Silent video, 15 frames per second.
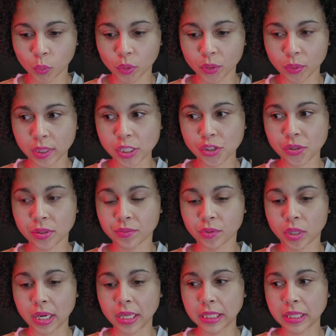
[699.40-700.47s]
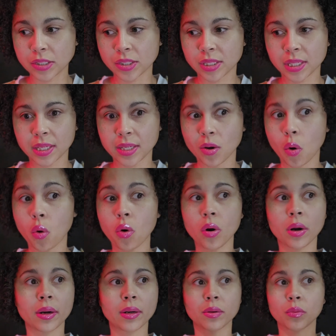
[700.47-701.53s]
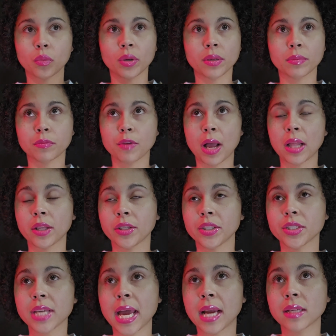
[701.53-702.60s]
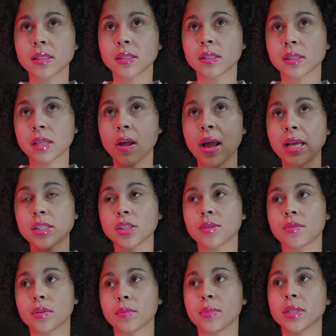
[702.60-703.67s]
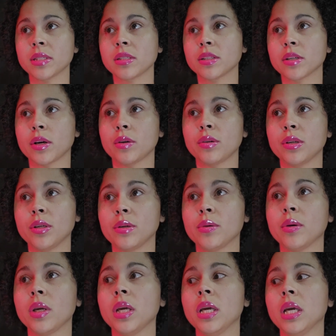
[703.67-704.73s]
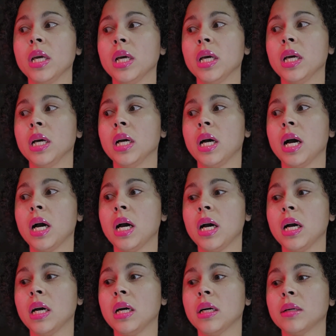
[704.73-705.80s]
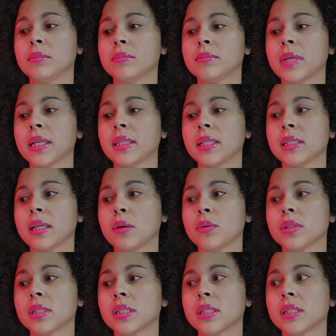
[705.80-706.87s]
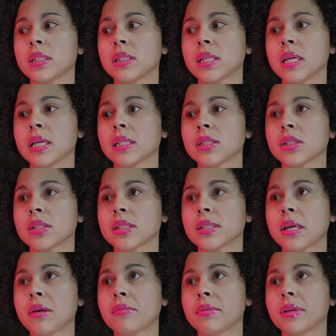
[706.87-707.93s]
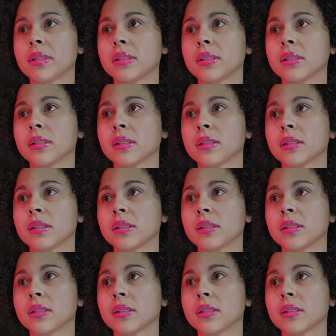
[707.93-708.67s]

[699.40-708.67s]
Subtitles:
you're registering for an LLC or when filing your taxes, because they'll ask you for the business code too. I think that was 6 or 7.